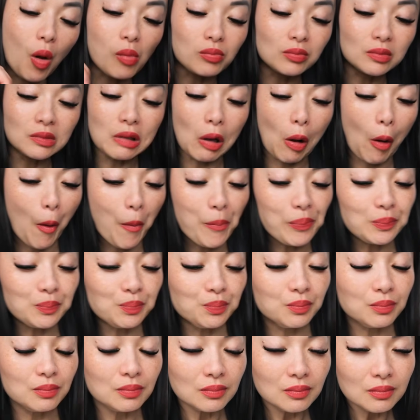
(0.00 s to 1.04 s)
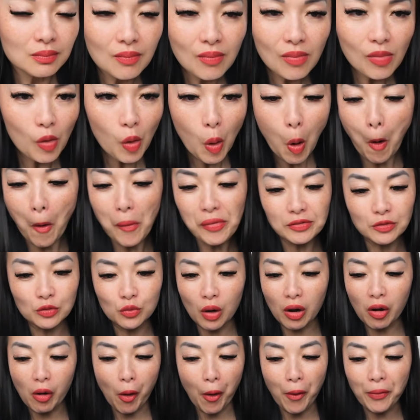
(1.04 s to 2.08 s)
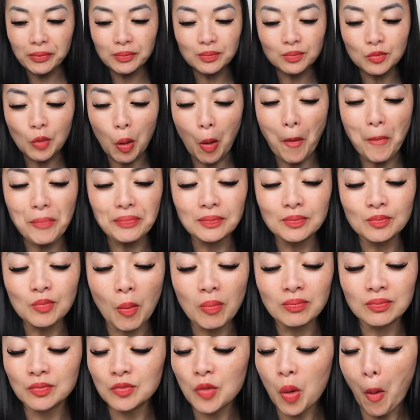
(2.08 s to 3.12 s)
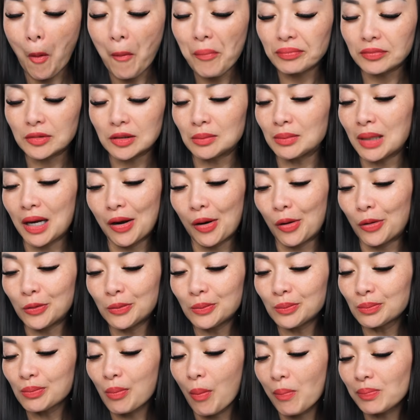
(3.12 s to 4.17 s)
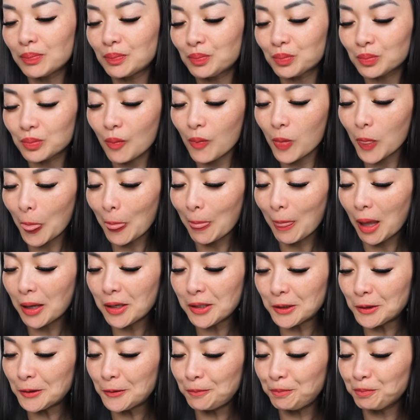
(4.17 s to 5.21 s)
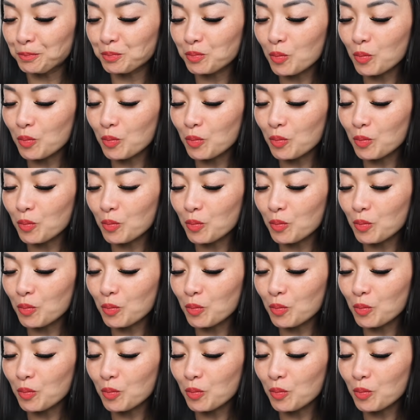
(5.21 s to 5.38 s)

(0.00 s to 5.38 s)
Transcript: Like running on my own, you know?